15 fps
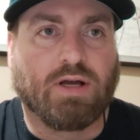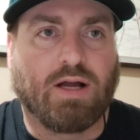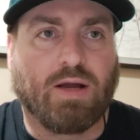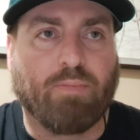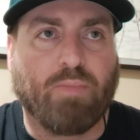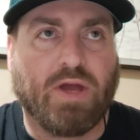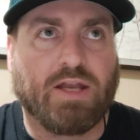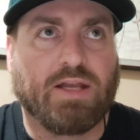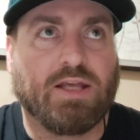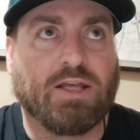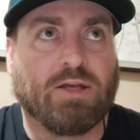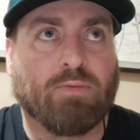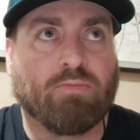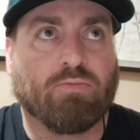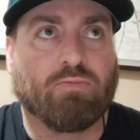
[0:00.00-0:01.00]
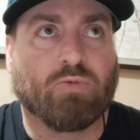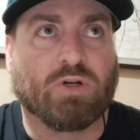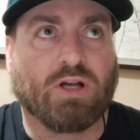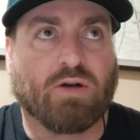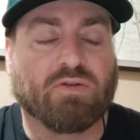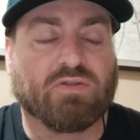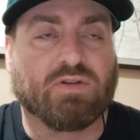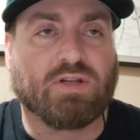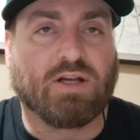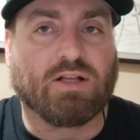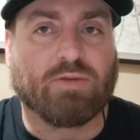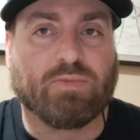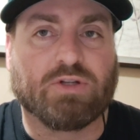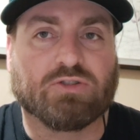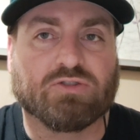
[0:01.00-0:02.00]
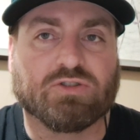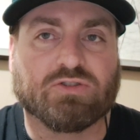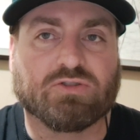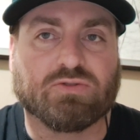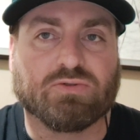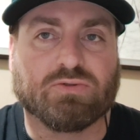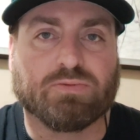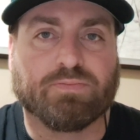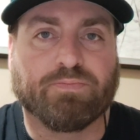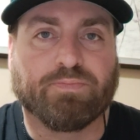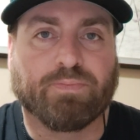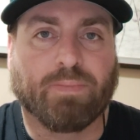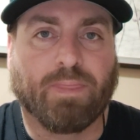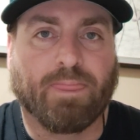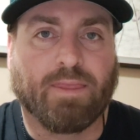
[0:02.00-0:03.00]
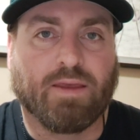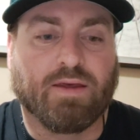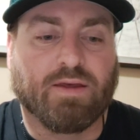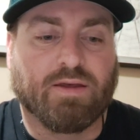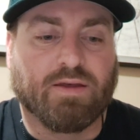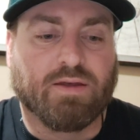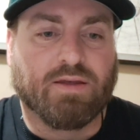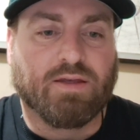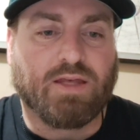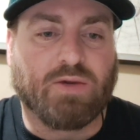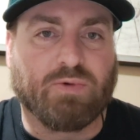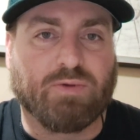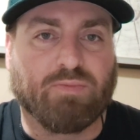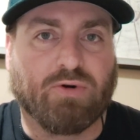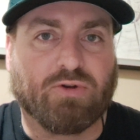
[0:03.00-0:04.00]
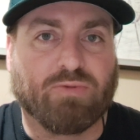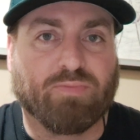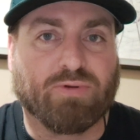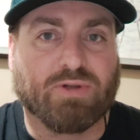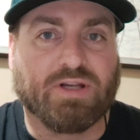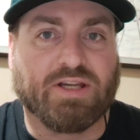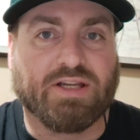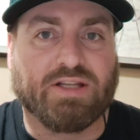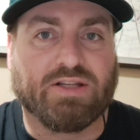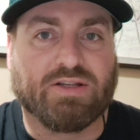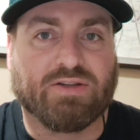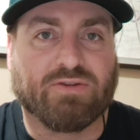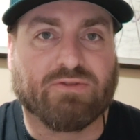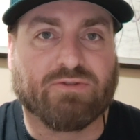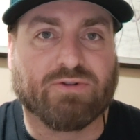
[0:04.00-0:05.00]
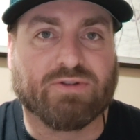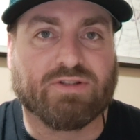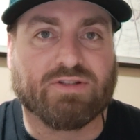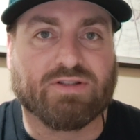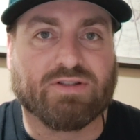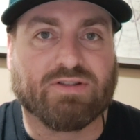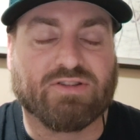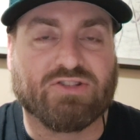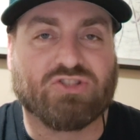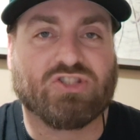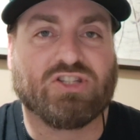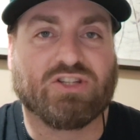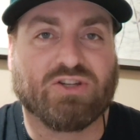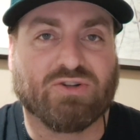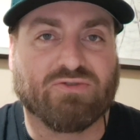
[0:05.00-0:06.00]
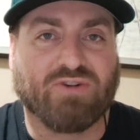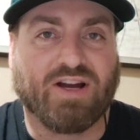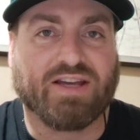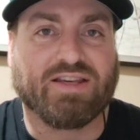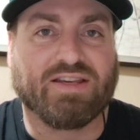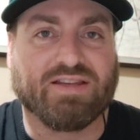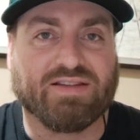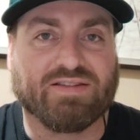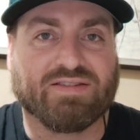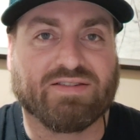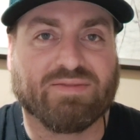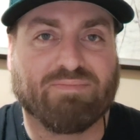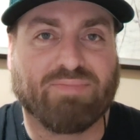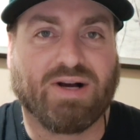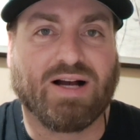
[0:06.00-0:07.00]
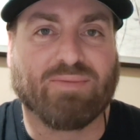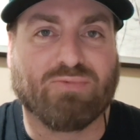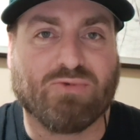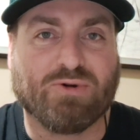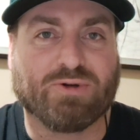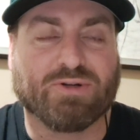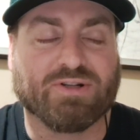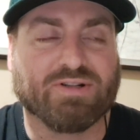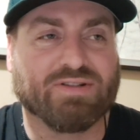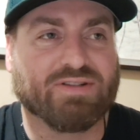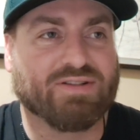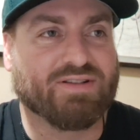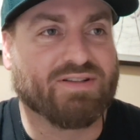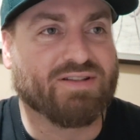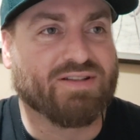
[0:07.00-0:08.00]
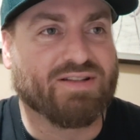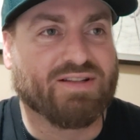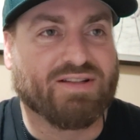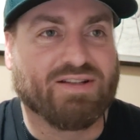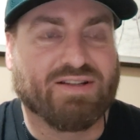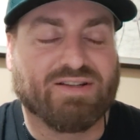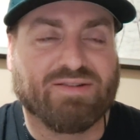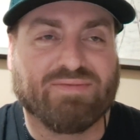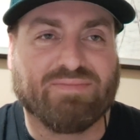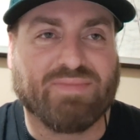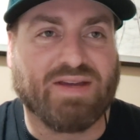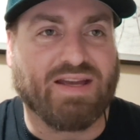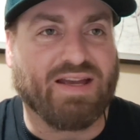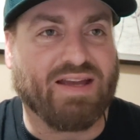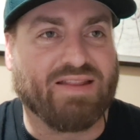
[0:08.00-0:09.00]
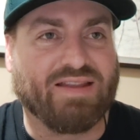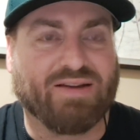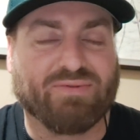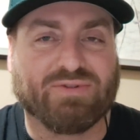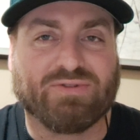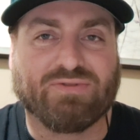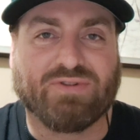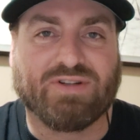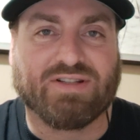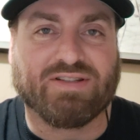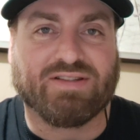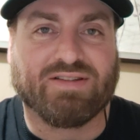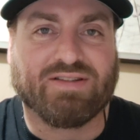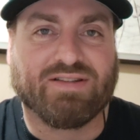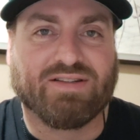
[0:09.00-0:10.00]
I met him when I was in elementary school, and we both played for the, the Chico Vikings, Pop Warner. Man, that was fun